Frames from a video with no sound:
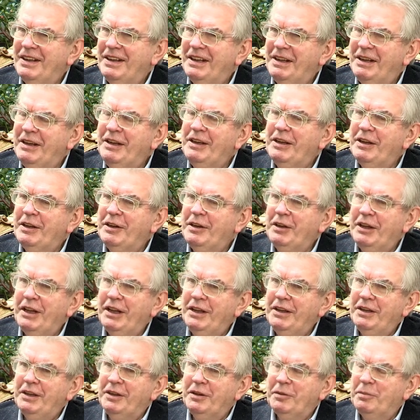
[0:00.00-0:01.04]

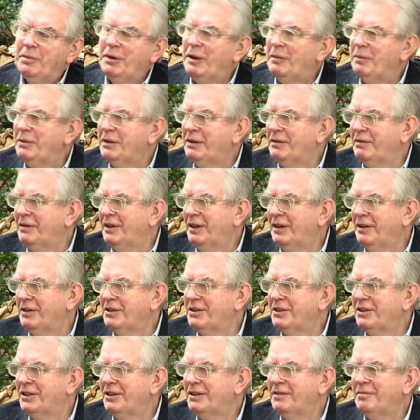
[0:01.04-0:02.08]
in the Department of
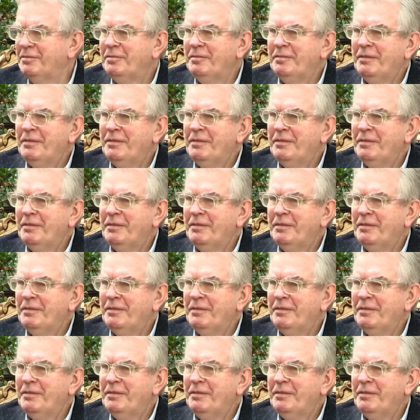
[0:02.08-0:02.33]
Culture.